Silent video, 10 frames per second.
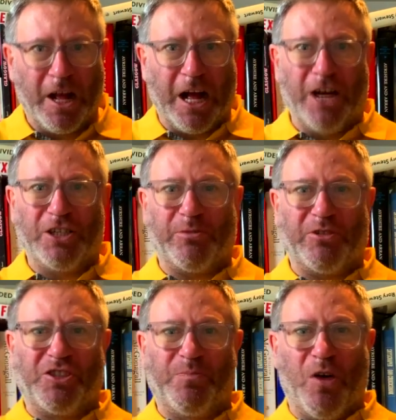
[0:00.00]
How do we
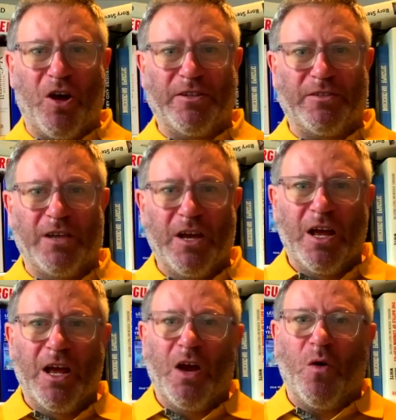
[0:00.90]
respond?
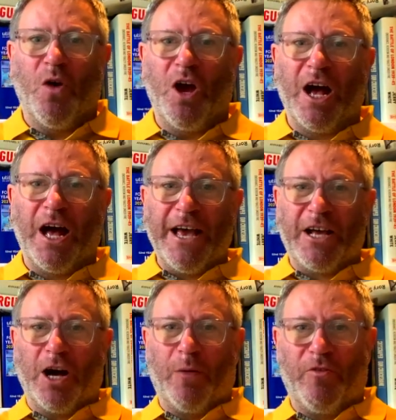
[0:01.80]
We
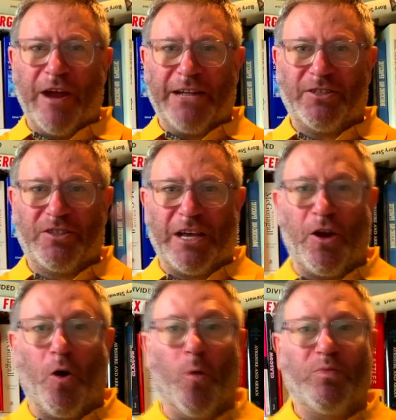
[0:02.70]
hike up rents
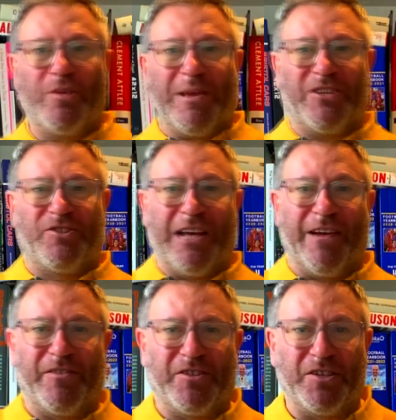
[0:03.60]
and hope to make
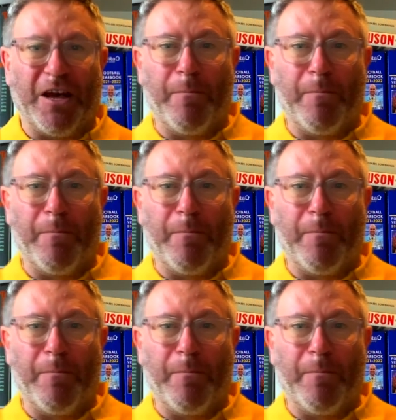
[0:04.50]
services